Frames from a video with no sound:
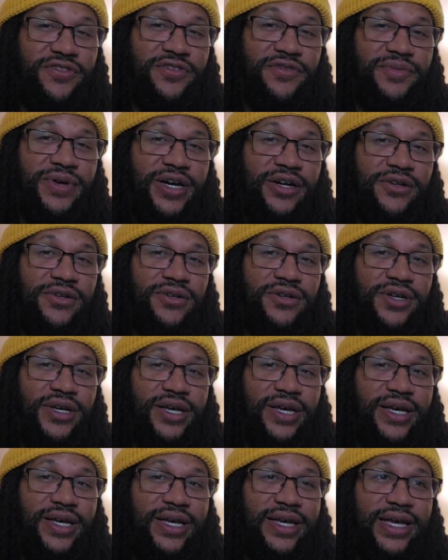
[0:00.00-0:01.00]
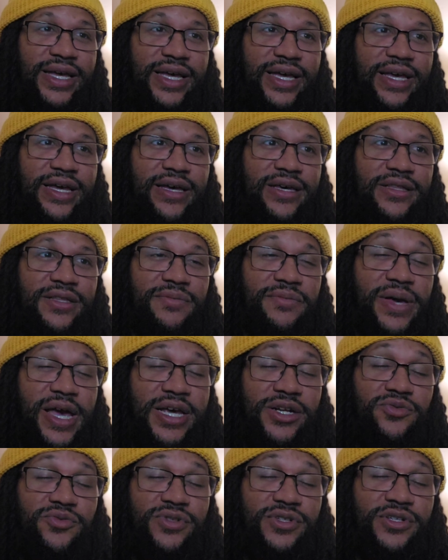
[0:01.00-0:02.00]
of them out and the
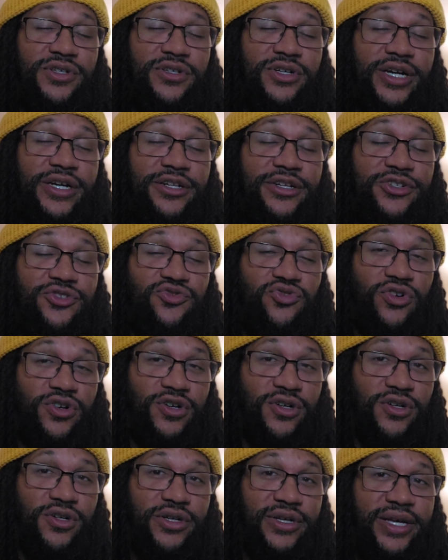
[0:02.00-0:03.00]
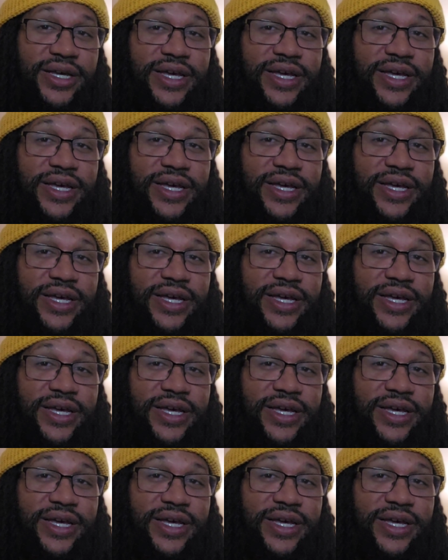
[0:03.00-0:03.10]
match was declared a draw.